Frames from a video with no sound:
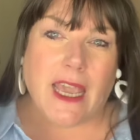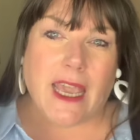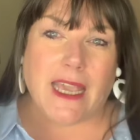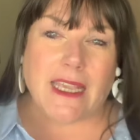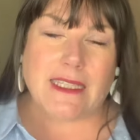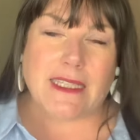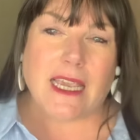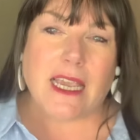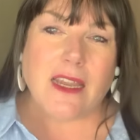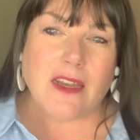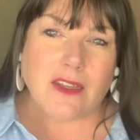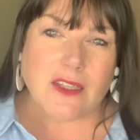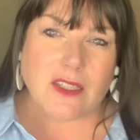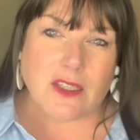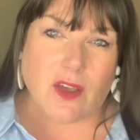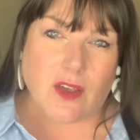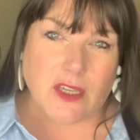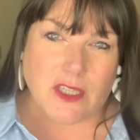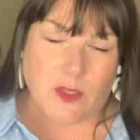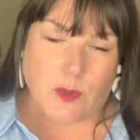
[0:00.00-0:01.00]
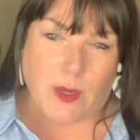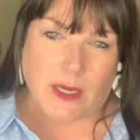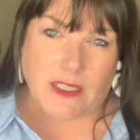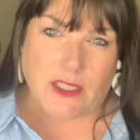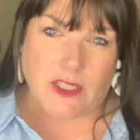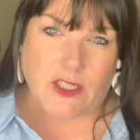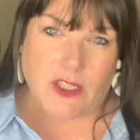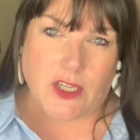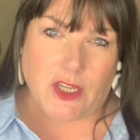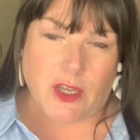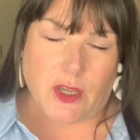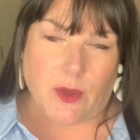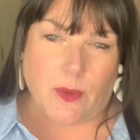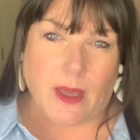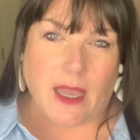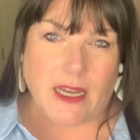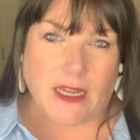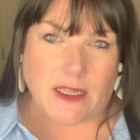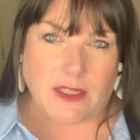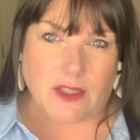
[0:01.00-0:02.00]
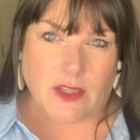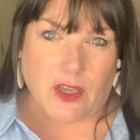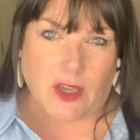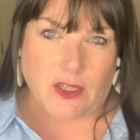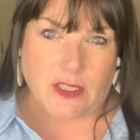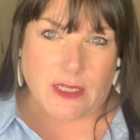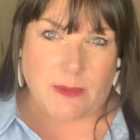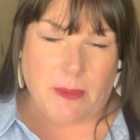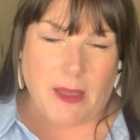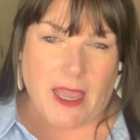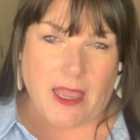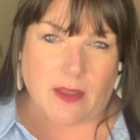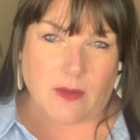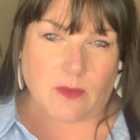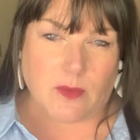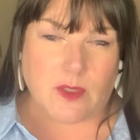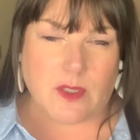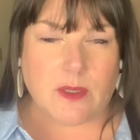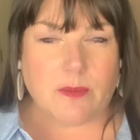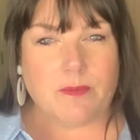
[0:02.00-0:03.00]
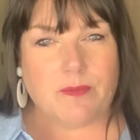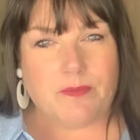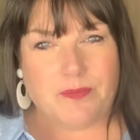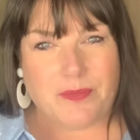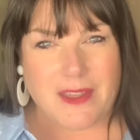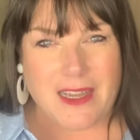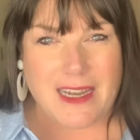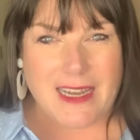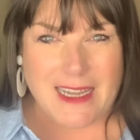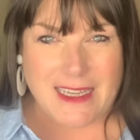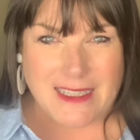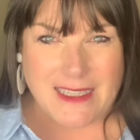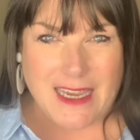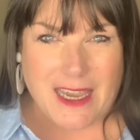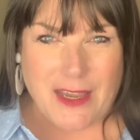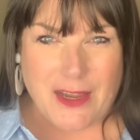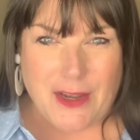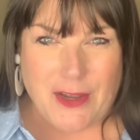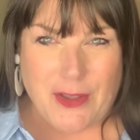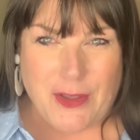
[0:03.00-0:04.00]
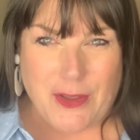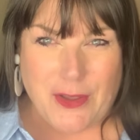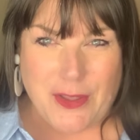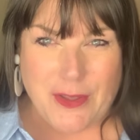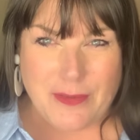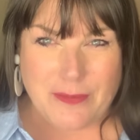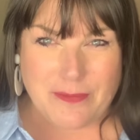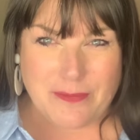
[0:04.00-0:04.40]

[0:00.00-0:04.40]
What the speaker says: It's in a size 22 and it's £30. Let's take a look.